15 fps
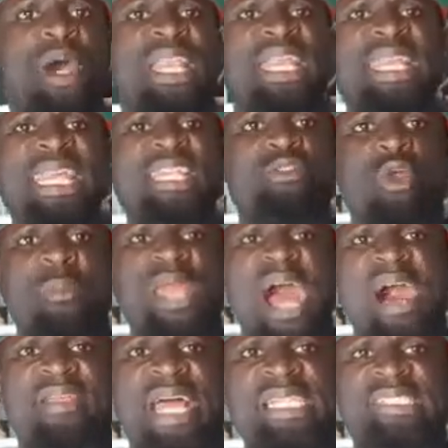money need to be
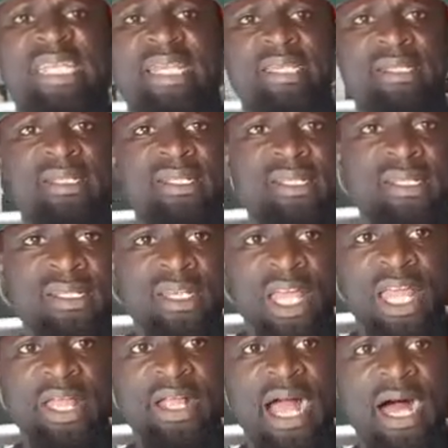arrested
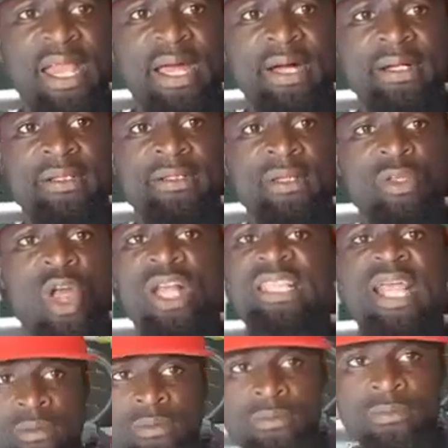in Ghana.
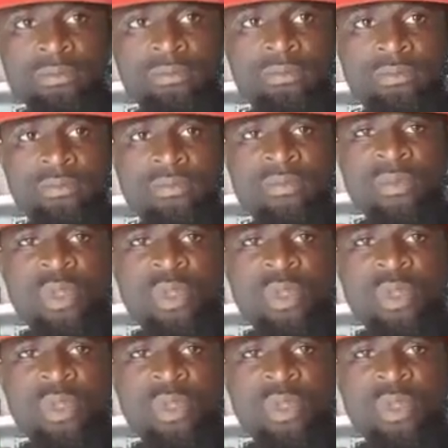Not her alone.